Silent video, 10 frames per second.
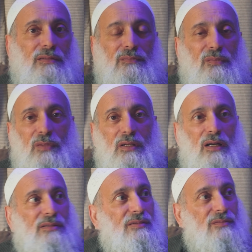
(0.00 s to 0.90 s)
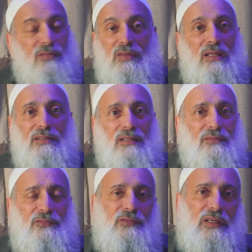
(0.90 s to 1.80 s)
because they didn't
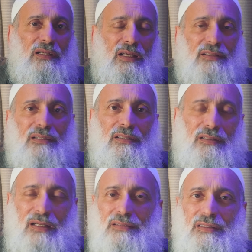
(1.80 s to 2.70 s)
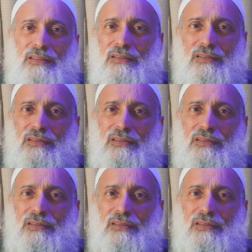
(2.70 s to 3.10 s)
feel any